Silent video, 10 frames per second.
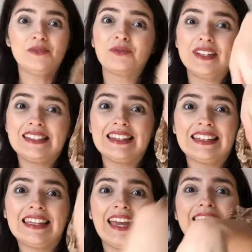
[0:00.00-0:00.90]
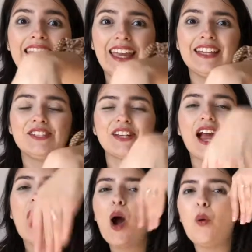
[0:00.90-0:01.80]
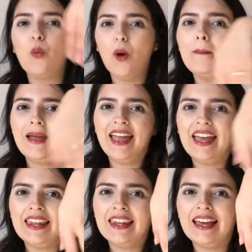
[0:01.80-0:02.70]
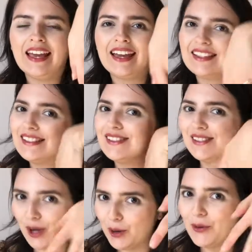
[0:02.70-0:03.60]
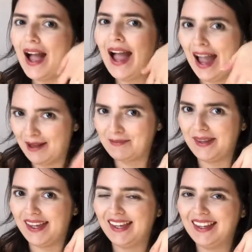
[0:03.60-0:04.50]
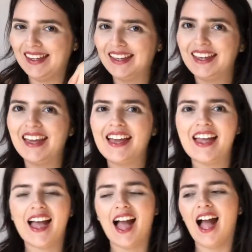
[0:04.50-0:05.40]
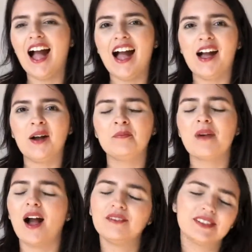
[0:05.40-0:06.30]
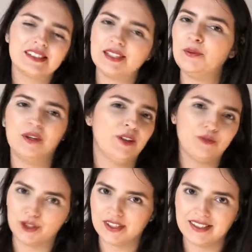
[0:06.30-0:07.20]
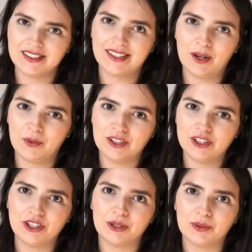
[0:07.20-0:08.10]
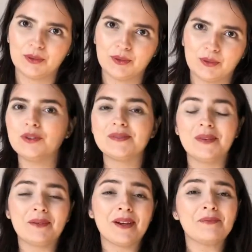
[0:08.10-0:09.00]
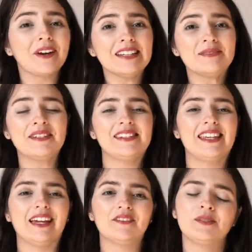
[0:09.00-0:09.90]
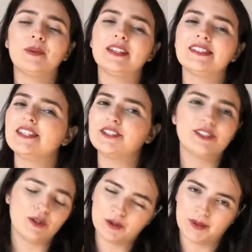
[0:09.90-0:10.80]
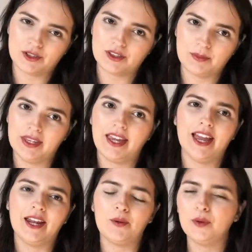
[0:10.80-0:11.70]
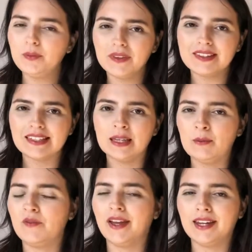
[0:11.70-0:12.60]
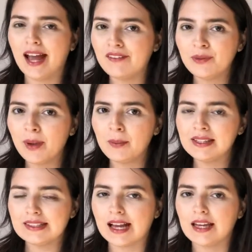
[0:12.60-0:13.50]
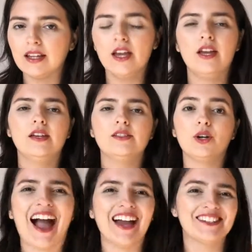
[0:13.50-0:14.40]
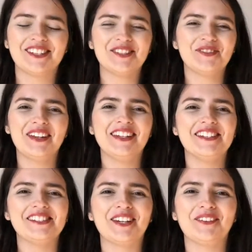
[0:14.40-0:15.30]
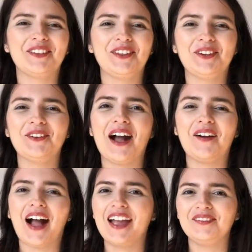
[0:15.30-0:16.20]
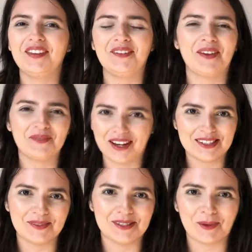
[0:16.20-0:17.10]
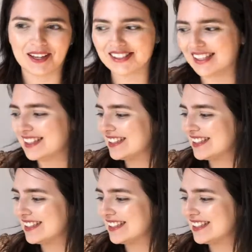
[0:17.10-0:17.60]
recently engaged woman. So happy. Obviously one of the first things that I wanted to do was make my bridesmaids gifts because they're so special to me and it wouldn't be the same if I didn't have them by my side. So I just wanted to share with you how I made my bridesmaids boxes.